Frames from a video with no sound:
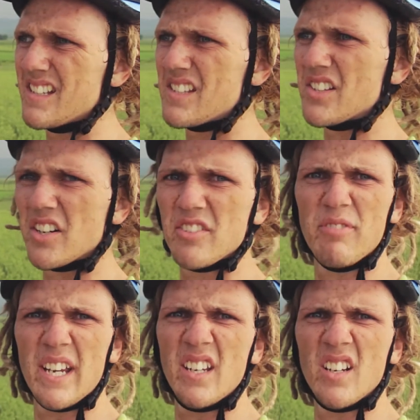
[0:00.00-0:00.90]
started
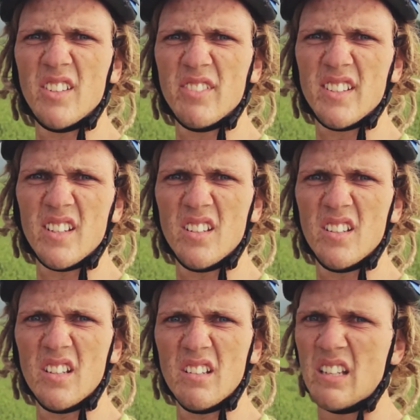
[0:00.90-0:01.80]
raining all of a sudden
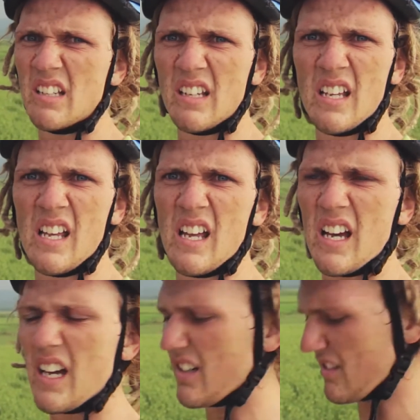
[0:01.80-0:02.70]
and
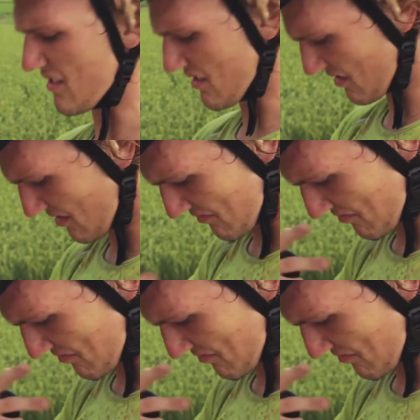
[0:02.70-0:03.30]
I got just